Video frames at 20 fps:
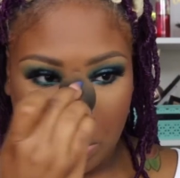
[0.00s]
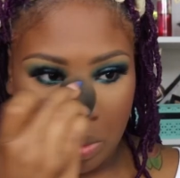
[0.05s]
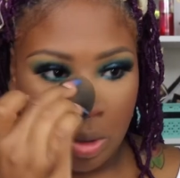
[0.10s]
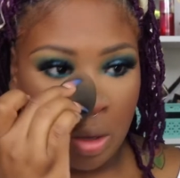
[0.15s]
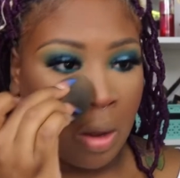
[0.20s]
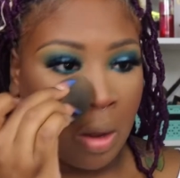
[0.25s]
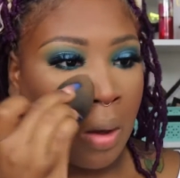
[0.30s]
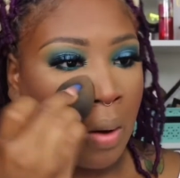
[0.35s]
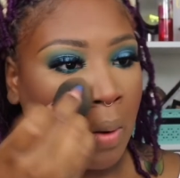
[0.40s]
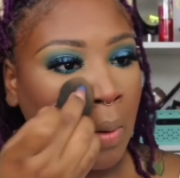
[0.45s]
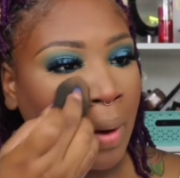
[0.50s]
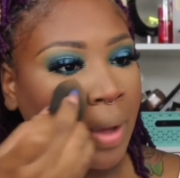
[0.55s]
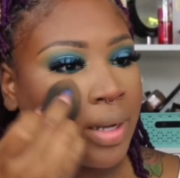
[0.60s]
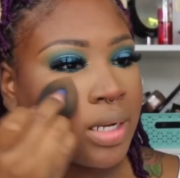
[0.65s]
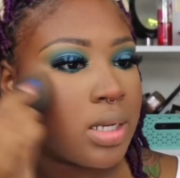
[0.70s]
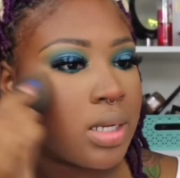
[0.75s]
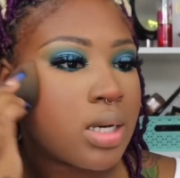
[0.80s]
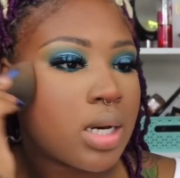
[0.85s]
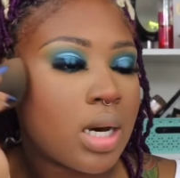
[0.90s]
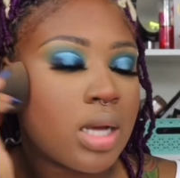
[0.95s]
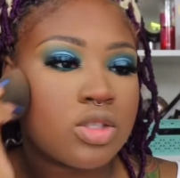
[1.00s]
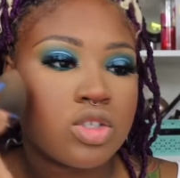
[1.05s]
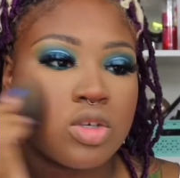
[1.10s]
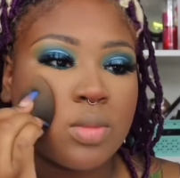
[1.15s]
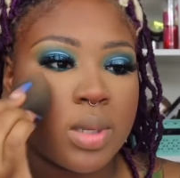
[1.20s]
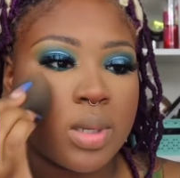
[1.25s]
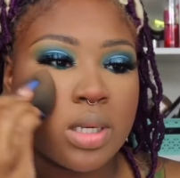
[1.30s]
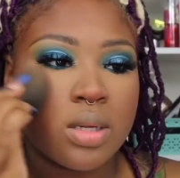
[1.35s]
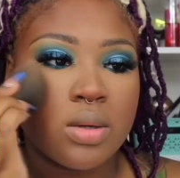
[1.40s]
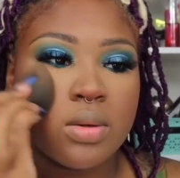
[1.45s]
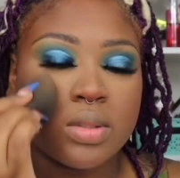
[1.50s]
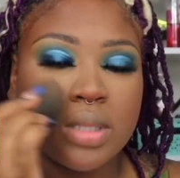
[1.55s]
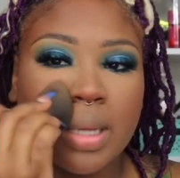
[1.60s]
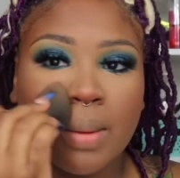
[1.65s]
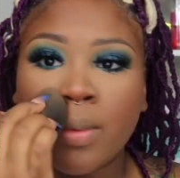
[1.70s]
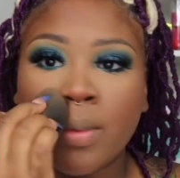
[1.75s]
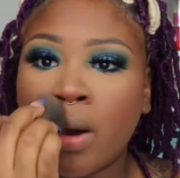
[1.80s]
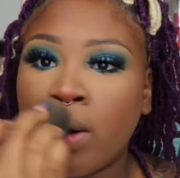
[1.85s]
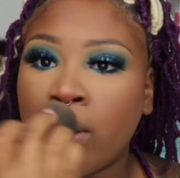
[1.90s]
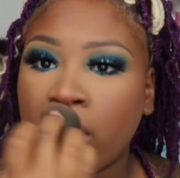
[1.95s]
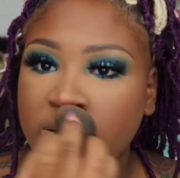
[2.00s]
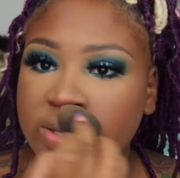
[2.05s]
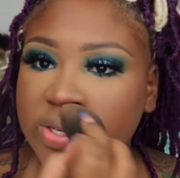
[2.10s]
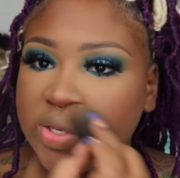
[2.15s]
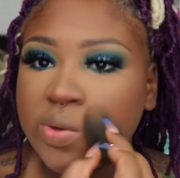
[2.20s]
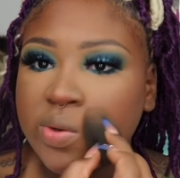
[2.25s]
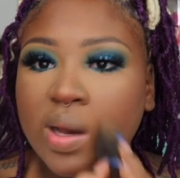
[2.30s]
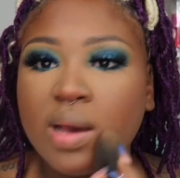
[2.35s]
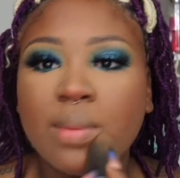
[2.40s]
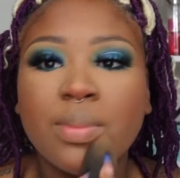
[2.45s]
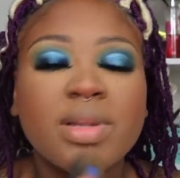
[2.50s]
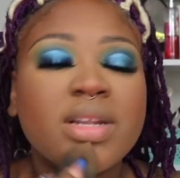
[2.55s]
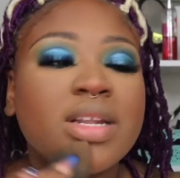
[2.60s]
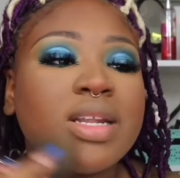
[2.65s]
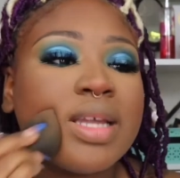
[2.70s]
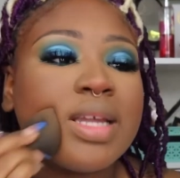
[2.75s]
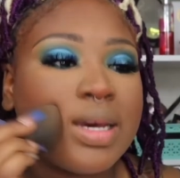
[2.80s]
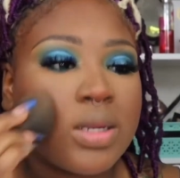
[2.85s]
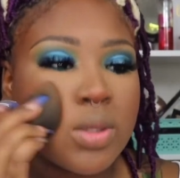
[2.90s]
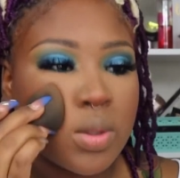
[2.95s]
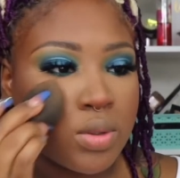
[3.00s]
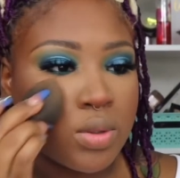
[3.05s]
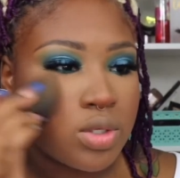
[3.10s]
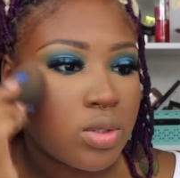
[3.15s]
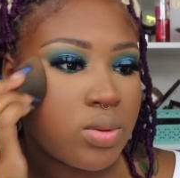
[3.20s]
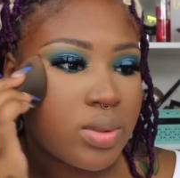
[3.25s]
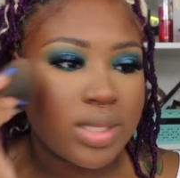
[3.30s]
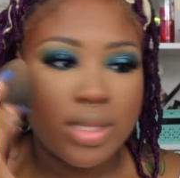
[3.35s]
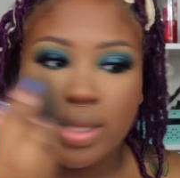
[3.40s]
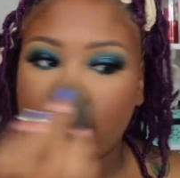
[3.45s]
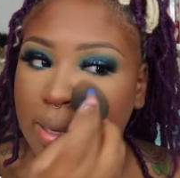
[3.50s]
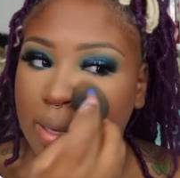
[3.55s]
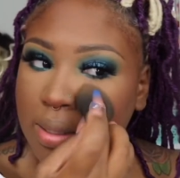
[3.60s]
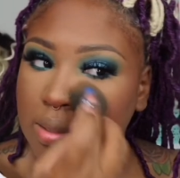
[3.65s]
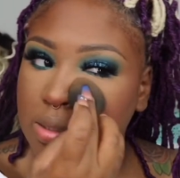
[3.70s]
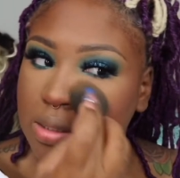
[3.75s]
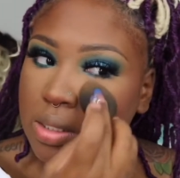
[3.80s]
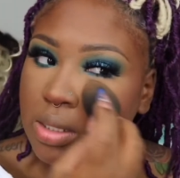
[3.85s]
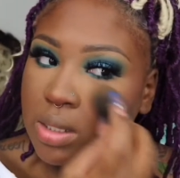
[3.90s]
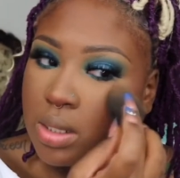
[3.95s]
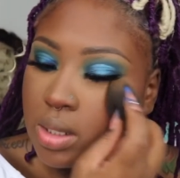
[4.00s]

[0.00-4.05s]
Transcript: Oh, I didn't contour my nose. I'm going to. I plan on doing that.